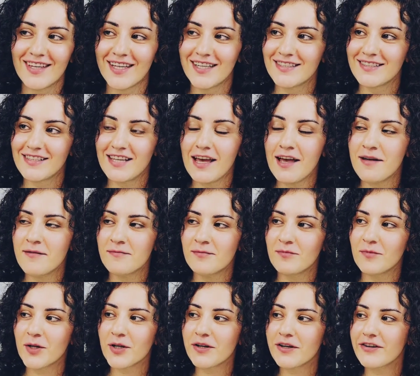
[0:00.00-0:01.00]
Damn,
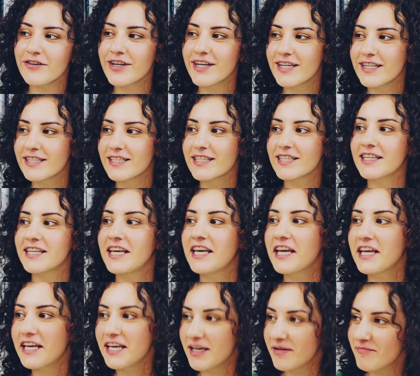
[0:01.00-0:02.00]
Mercury is
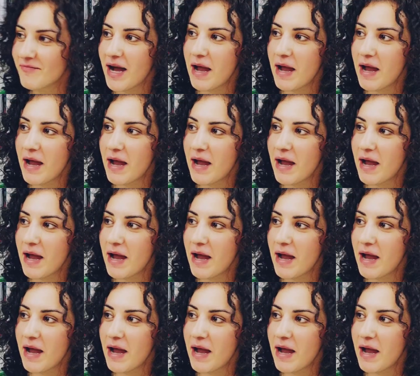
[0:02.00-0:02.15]
kicking my